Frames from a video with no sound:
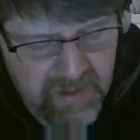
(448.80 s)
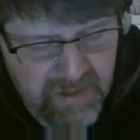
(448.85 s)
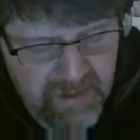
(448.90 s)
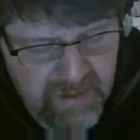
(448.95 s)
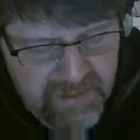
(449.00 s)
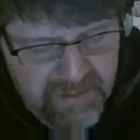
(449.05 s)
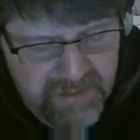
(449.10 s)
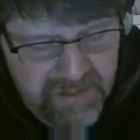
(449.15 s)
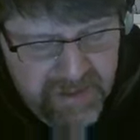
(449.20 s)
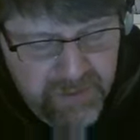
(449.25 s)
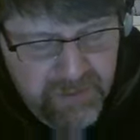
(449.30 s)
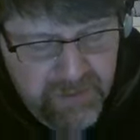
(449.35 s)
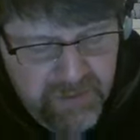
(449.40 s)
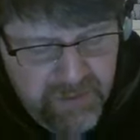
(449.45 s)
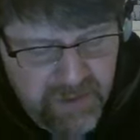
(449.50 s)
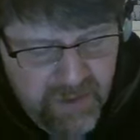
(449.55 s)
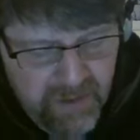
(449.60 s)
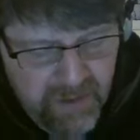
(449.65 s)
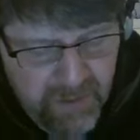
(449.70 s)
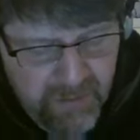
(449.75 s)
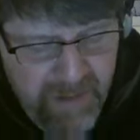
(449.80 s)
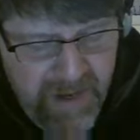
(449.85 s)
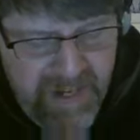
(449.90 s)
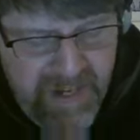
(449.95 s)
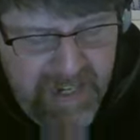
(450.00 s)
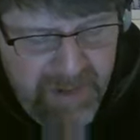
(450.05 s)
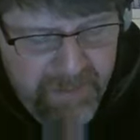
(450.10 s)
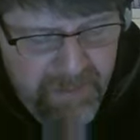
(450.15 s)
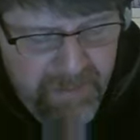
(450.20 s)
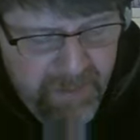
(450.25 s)
This next one's called
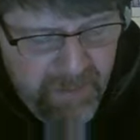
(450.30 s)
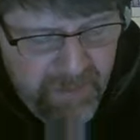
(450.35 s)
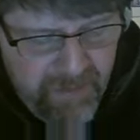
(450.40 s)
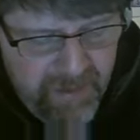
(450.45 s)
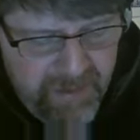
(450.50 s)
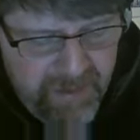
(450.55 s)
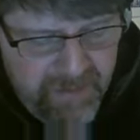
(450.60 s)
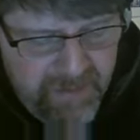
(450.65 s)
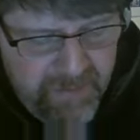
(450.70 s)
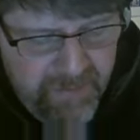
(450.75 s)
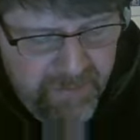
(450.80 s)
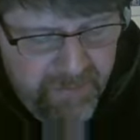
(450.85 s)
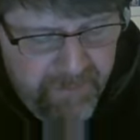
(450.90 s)
Painted Memories.